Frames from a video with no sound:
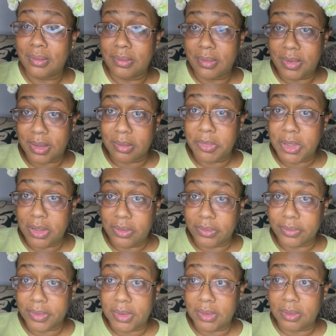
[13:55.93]
some
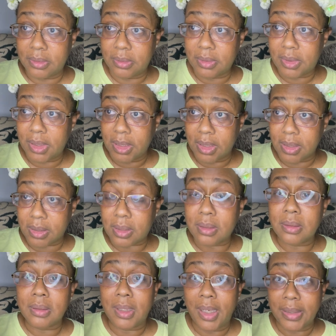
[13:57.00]
deodorant, because
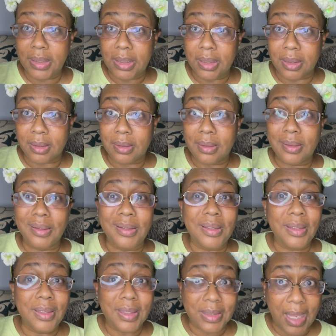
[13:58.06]
again,
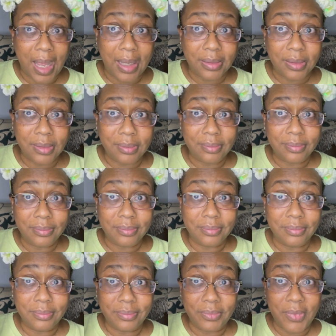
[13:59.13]
it's hot
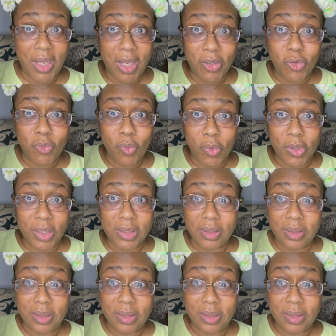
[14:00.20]
and you want